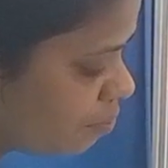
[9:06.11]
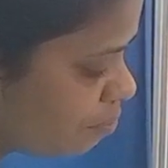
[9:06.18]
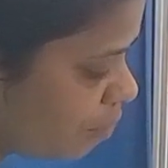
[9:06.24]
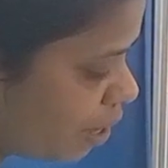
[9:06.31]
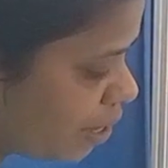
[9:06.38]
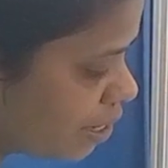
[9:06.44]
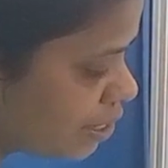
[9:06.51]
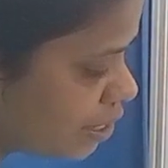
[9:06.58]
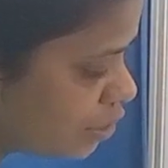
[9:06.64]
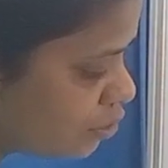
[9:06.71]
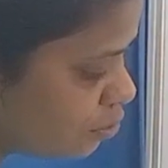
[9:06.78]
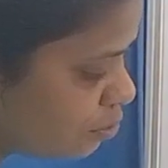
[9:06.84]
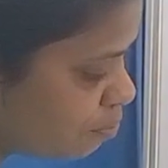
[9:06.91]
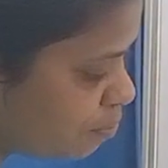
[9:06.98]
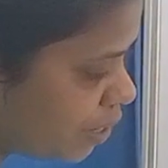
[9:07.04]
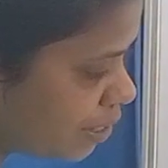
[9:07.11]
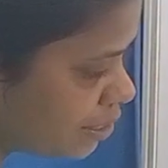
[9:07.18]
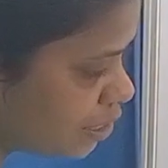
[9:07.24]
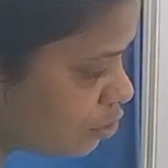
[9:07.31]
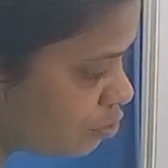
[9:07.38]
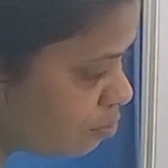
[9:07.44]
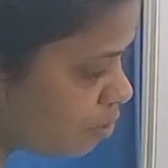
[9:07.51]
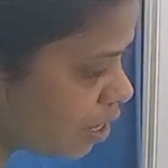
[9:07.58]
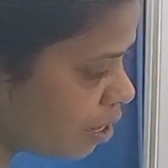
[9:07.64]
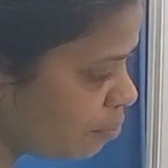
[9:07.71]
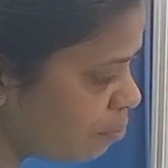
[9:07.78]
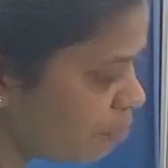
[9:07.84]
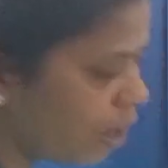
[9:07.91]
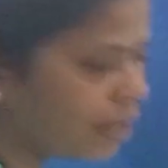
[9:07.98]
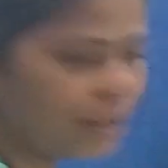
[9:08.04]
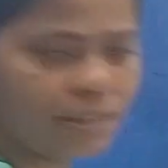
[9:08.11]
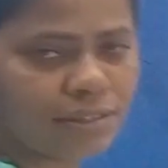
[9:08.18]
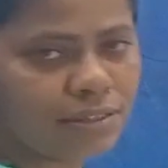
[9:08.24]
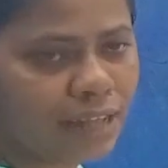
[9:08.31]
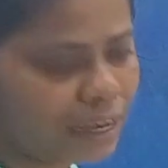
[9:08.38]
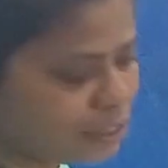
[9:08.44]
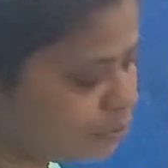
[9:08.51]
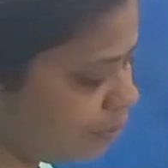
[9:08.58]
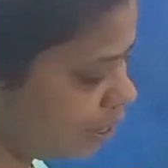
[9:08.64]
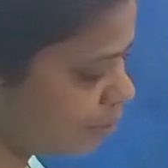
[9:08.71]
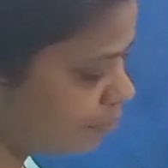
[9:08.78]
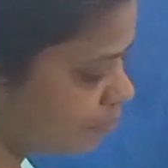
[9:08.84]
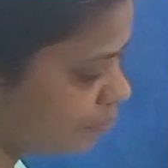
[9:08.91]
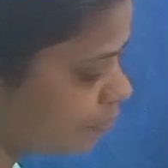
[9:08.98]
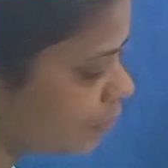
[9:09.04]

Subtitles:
Minus into plus, it will become minus. That's why.